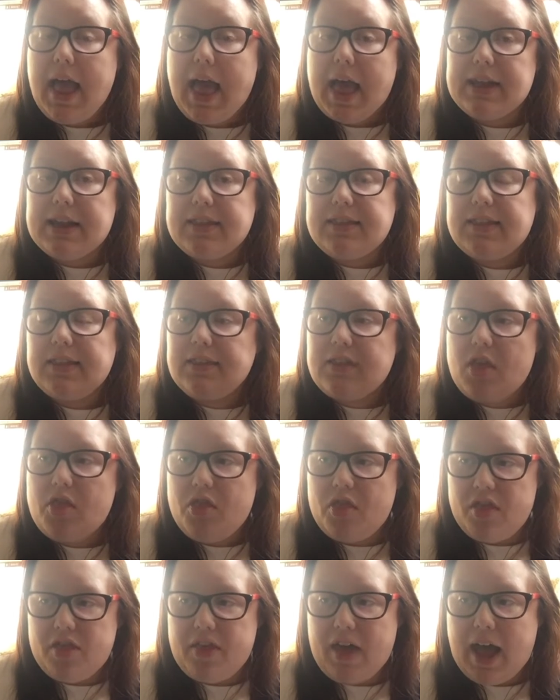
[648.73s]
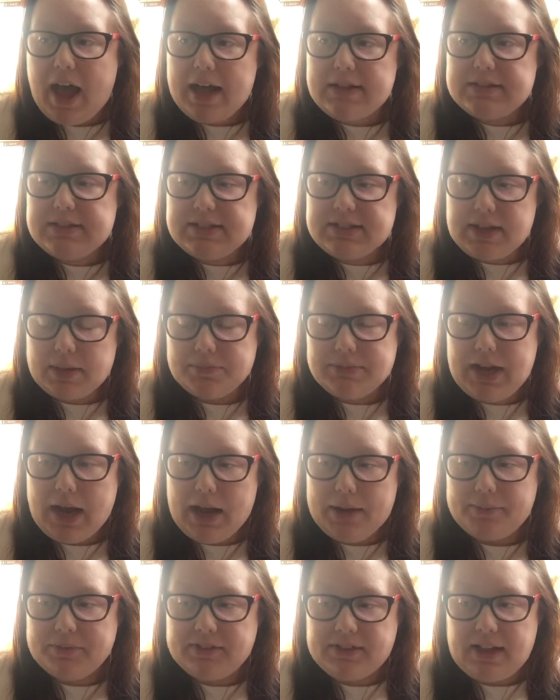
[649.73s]
And I think that that
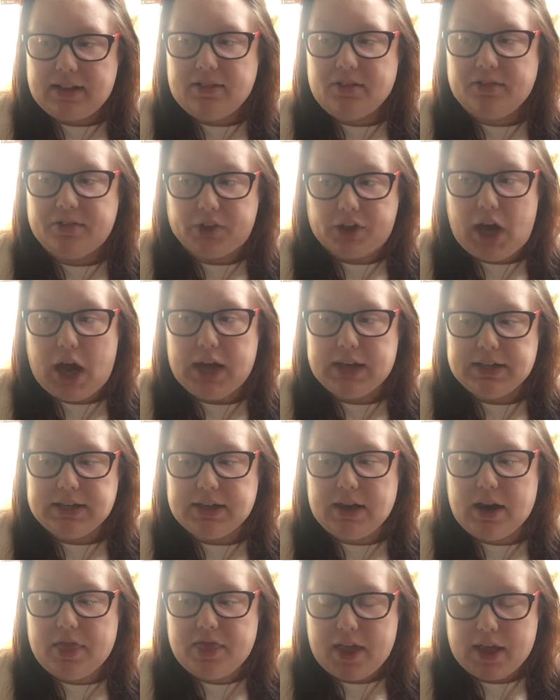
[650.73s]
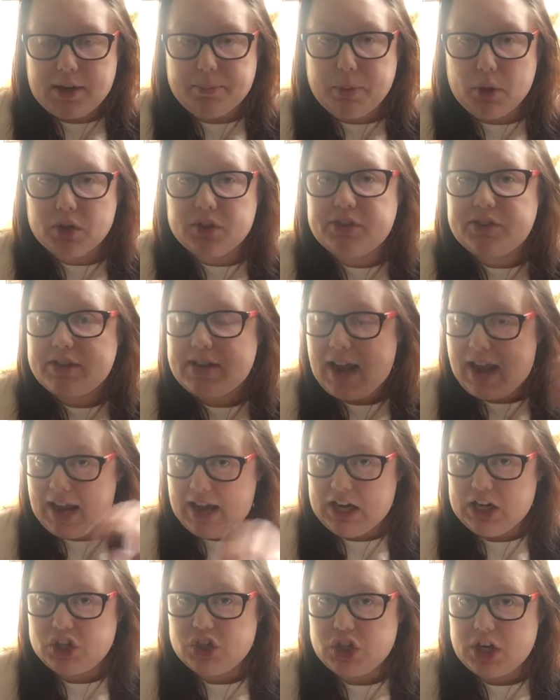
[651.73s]
sometimes gets forgotten that a person
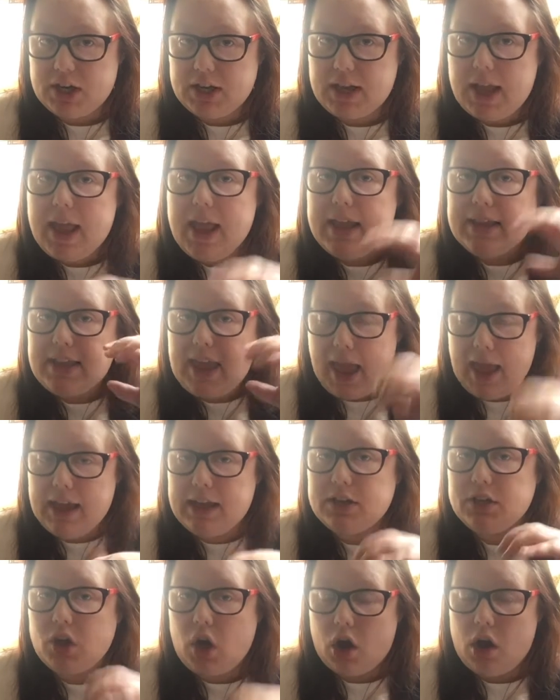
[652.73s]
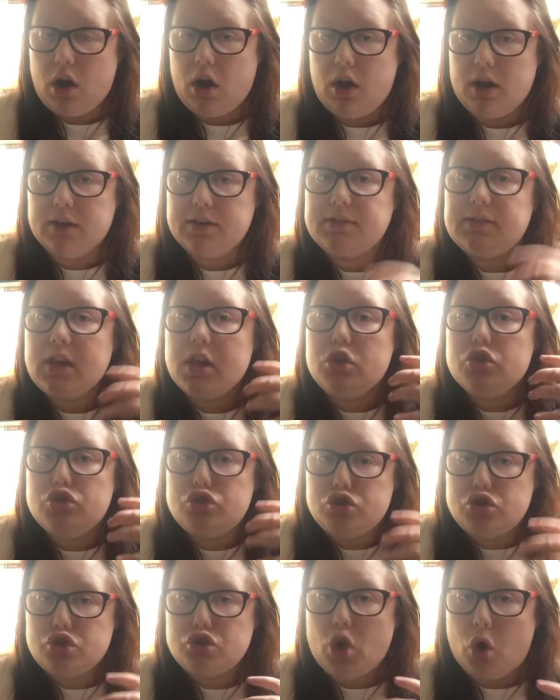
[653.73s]
aging can cause
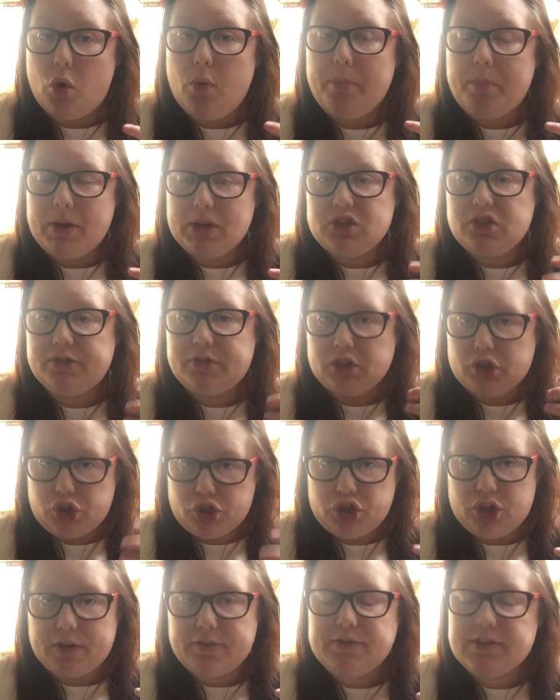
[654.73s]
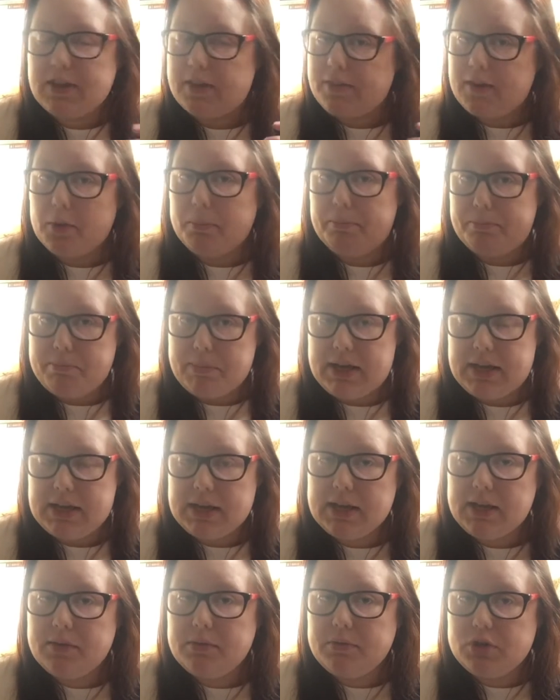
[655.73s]
so much of a shift in their
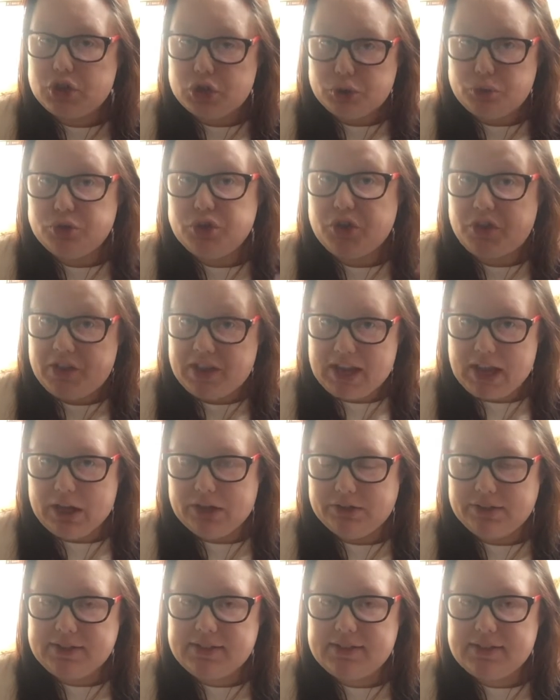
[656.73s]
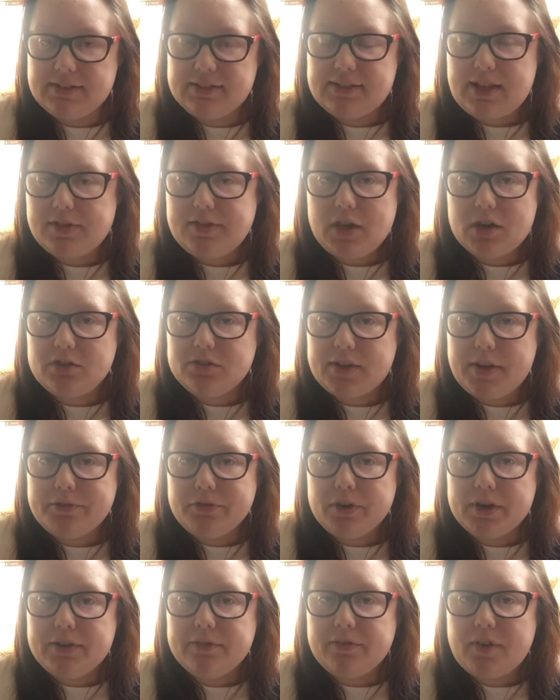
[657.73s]
being due to the illnesses that they're
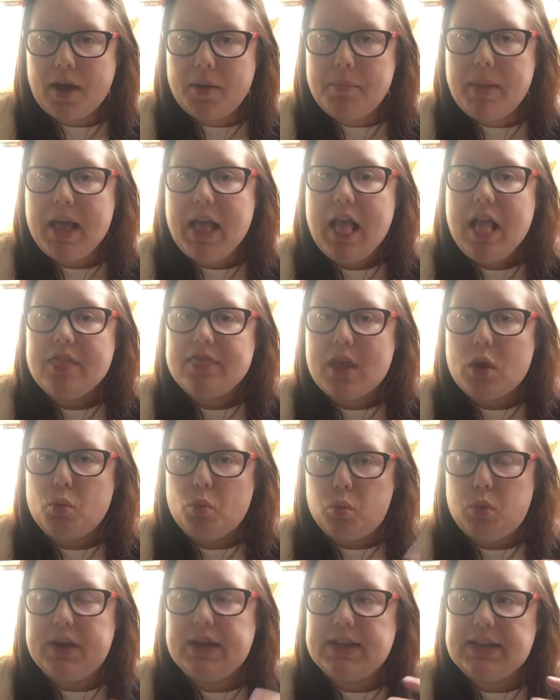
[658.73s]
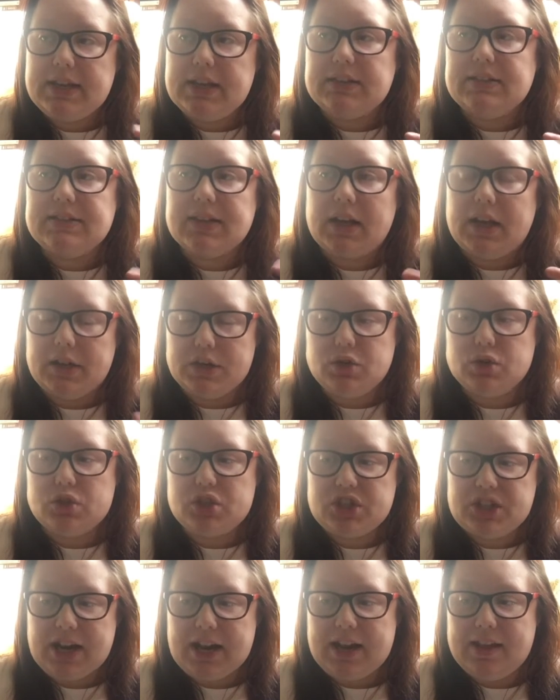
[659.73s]
suffering from that we need to
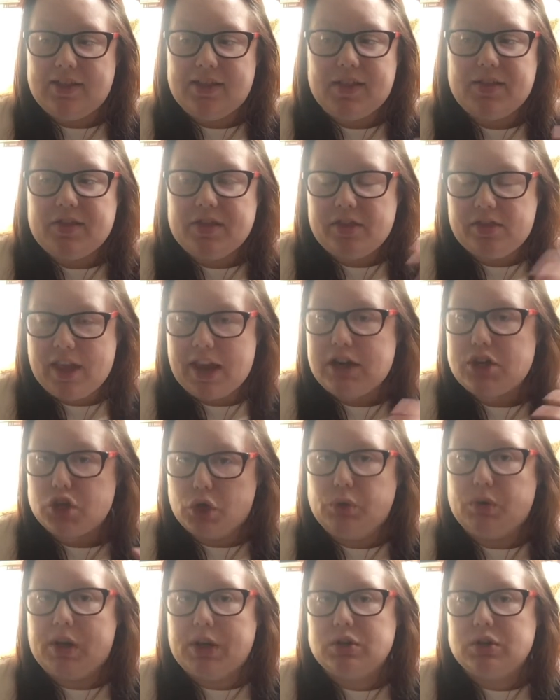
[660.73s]
understand that they don't